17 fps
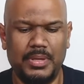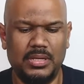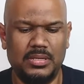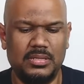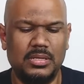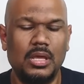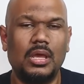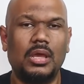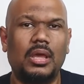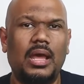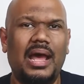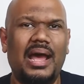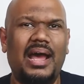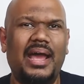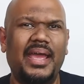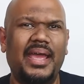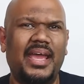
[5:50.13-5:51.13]
I mean,
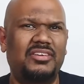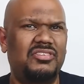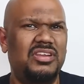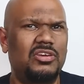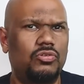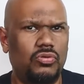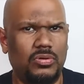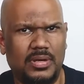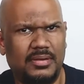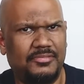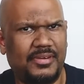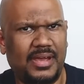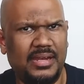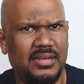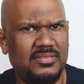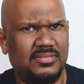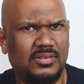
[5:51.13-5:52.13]
I actually couldn't
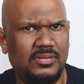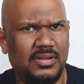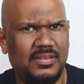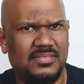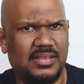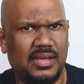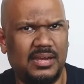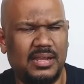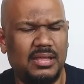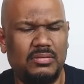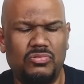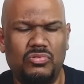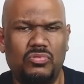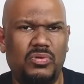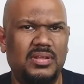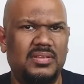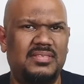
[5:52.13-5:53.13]
find this on Lazada.
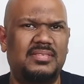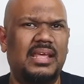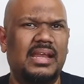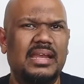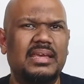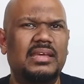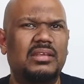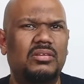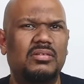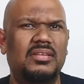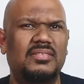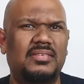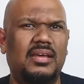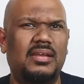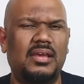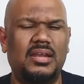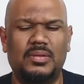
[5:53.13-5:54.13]
No one's selling it on
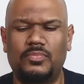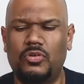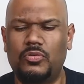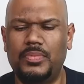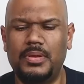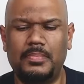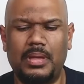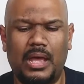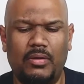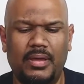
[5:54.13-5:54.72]
Lazada at the moment.